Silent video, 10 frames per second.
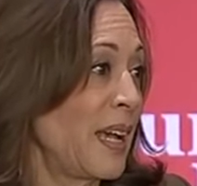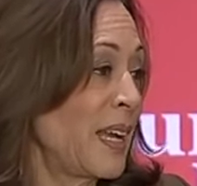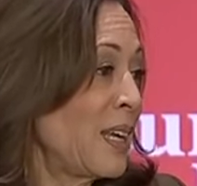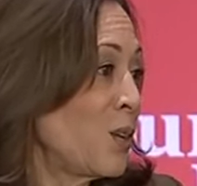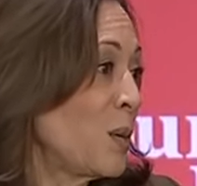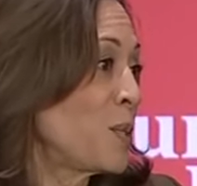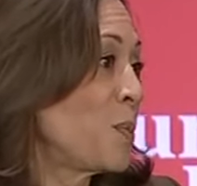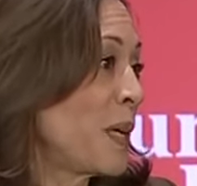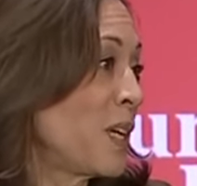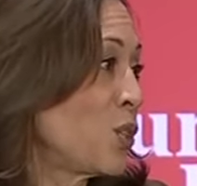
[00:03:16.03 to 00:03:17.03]
And I know I'm
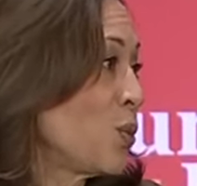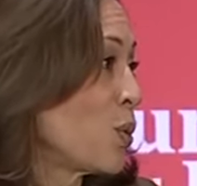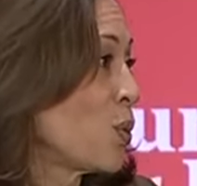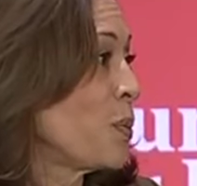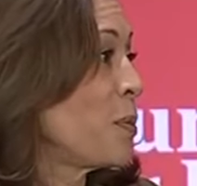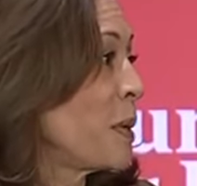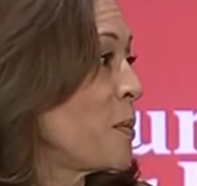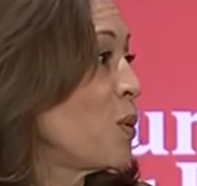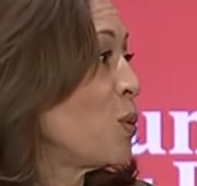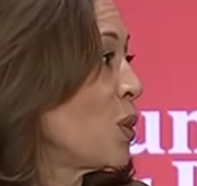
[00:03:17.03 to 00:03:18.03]
speaking to a group of
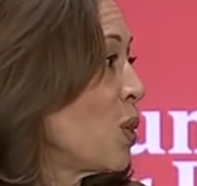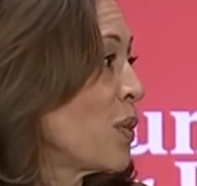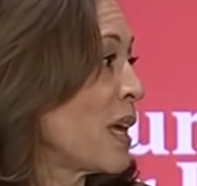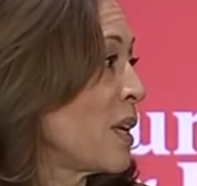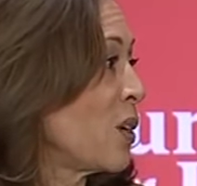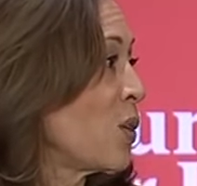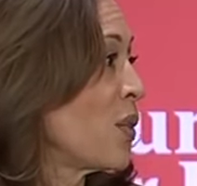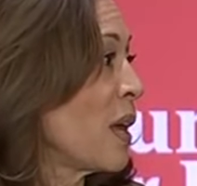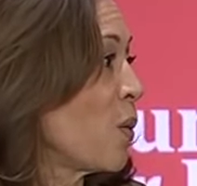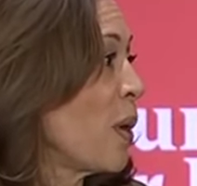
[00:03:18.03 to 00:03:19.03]
people who know that and know that